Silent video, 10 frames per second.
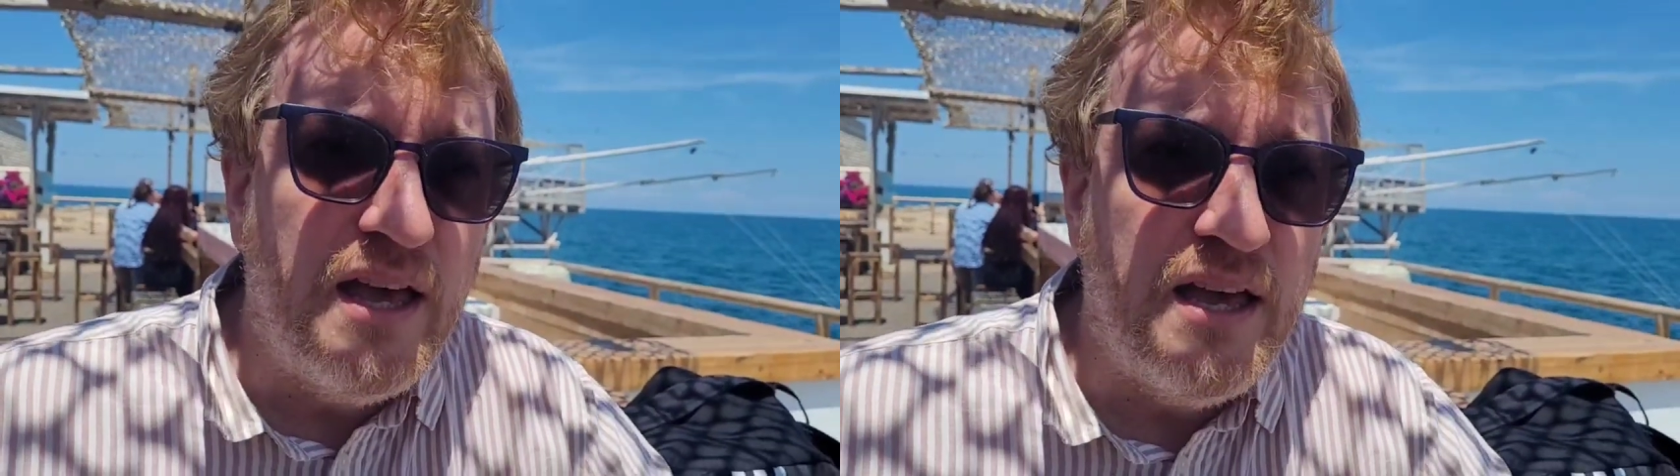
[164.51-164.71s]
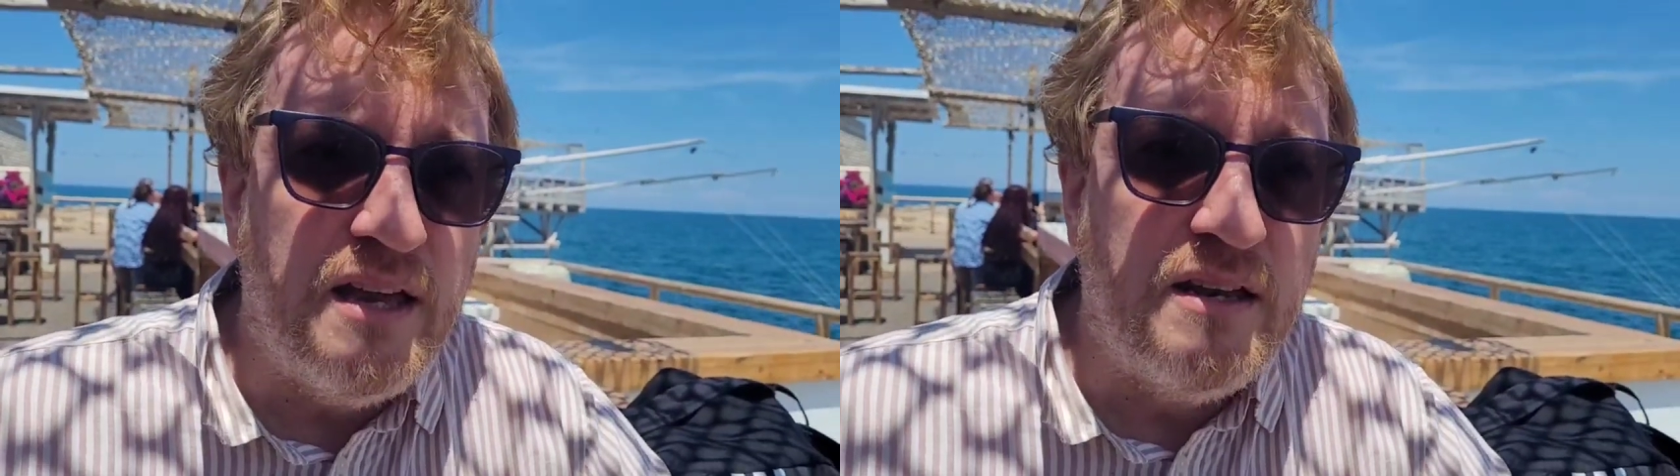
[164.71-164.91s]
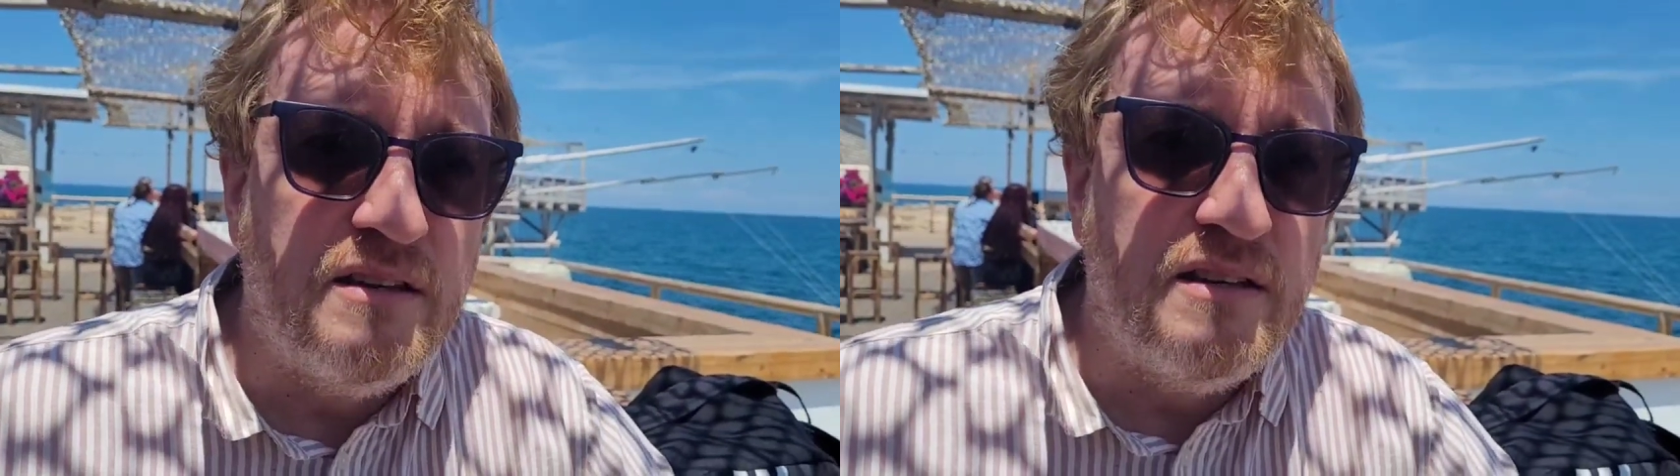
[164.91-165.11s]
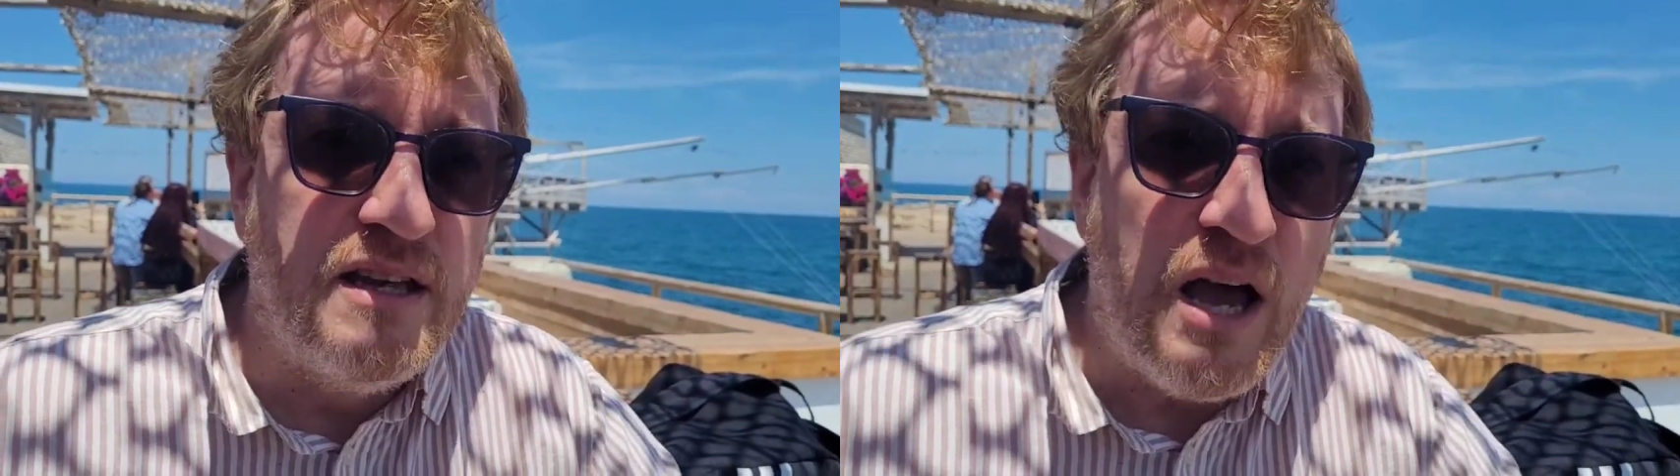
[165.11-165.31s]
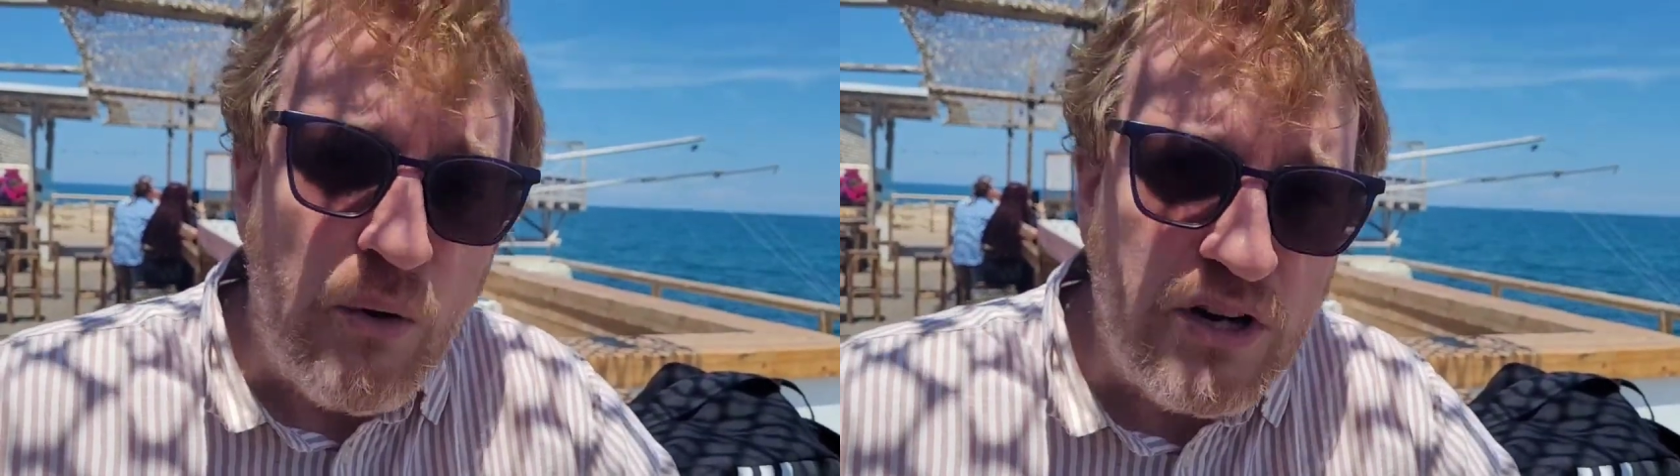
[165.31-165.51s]
And
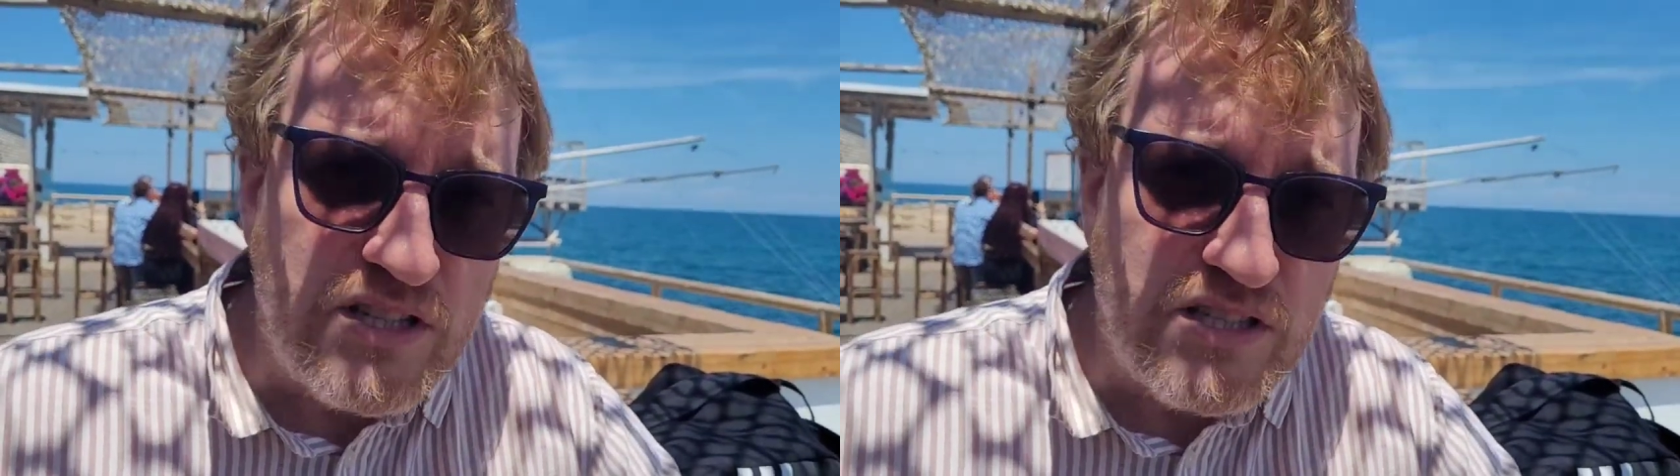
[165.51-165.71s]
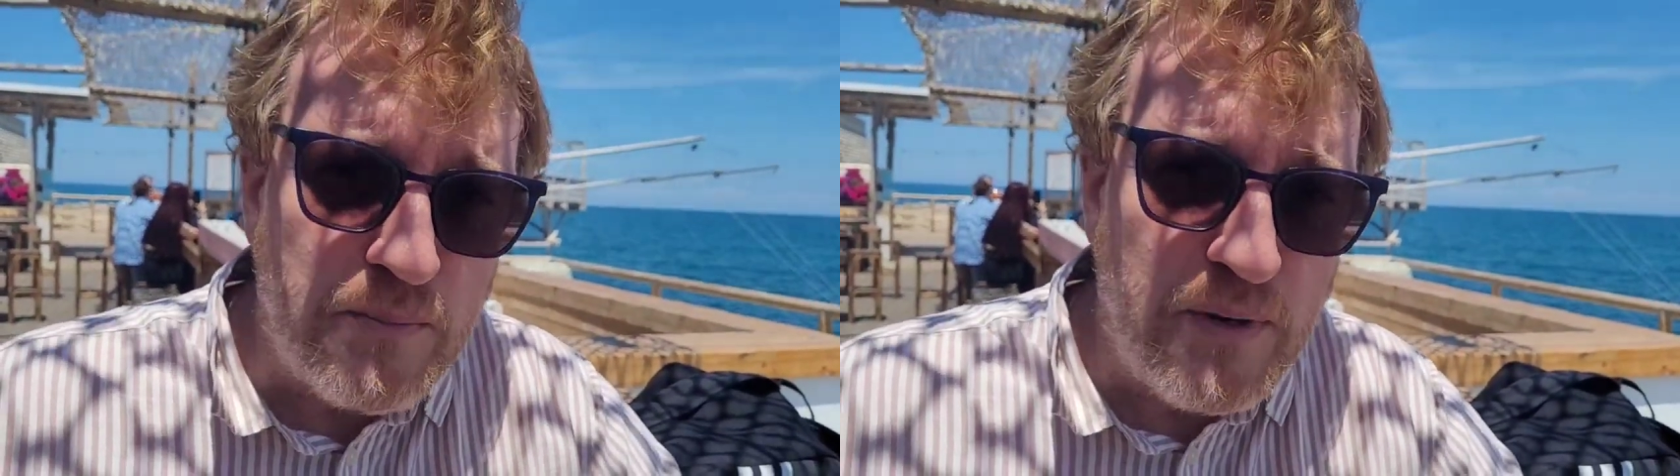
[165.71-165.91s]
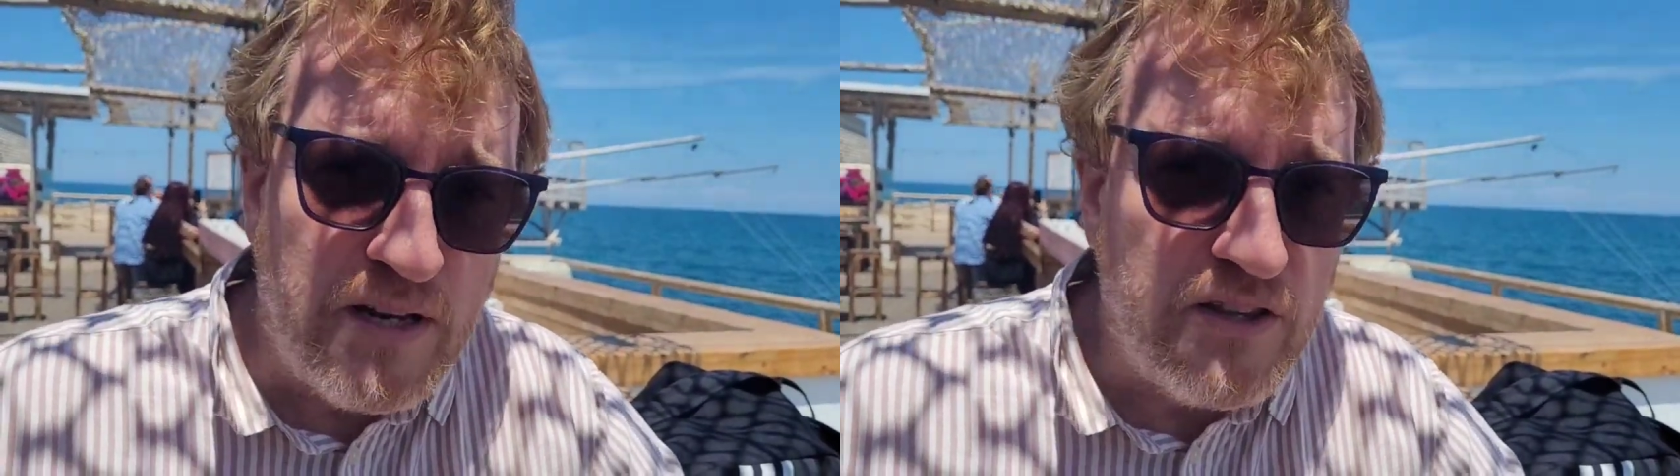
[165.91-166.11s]
in our discipline,